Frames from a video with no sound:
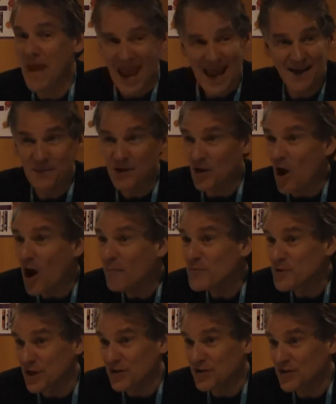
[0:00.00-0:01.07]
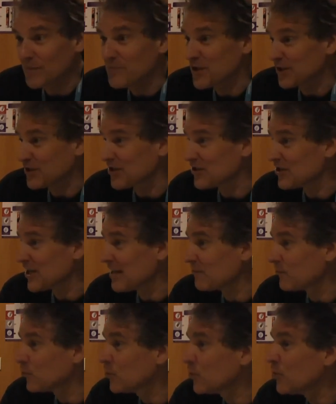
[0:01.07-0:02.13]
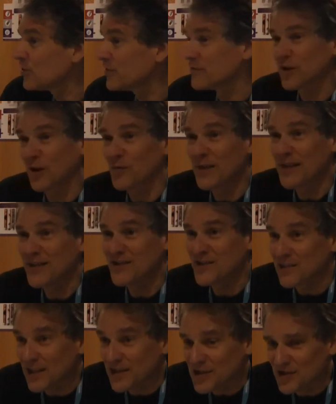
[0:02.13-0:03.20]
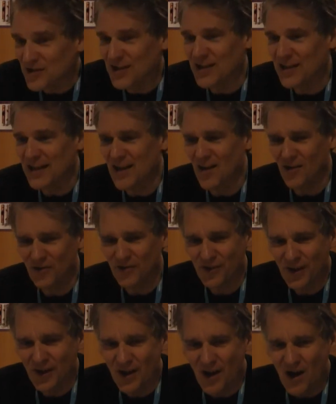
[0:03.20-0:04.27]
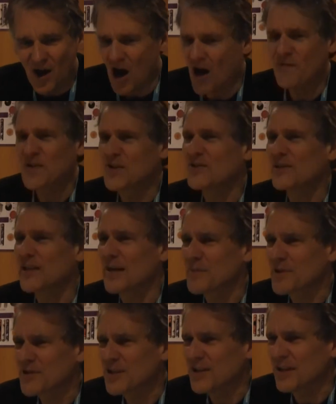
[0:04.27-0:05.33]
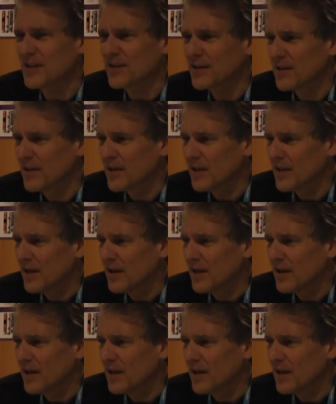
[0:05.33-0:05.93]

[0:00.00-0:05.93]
animate objects subject to the same rules of Darwinian selection as anything else, obviously I'm a cynic.